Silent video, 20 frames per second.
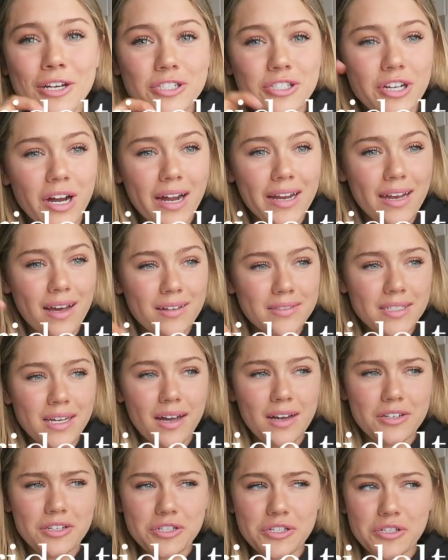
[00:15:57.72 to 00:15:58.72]
Tri Delta
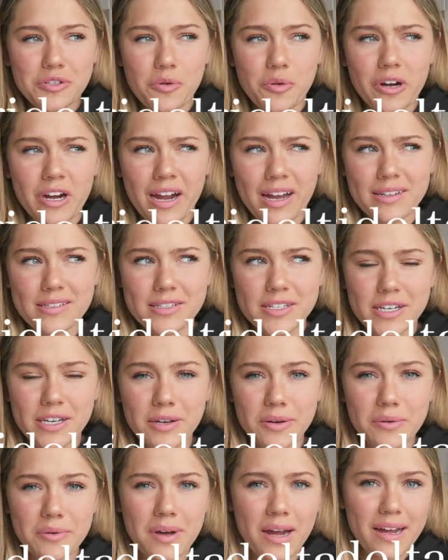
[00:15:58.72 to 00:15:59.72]
underscore
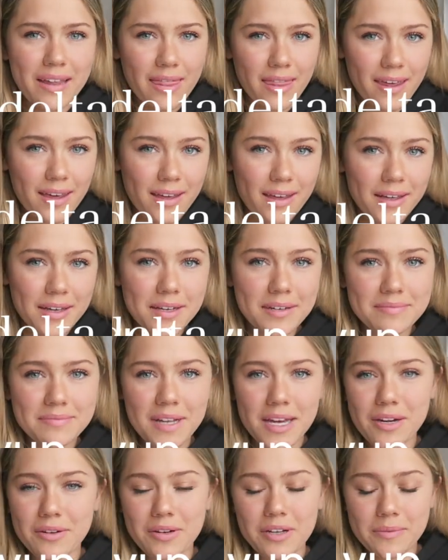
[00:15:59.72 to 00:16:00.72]
SU, I think.
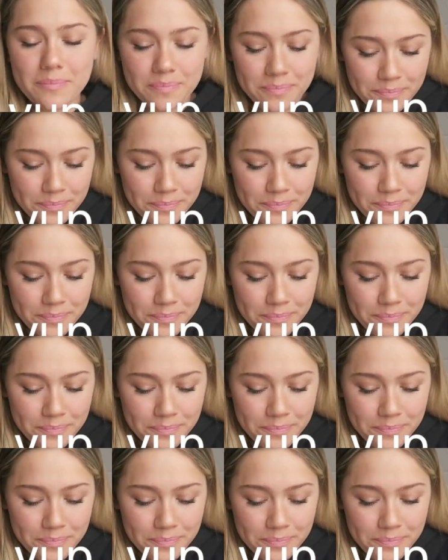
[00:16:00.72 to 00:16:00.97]
I don't know.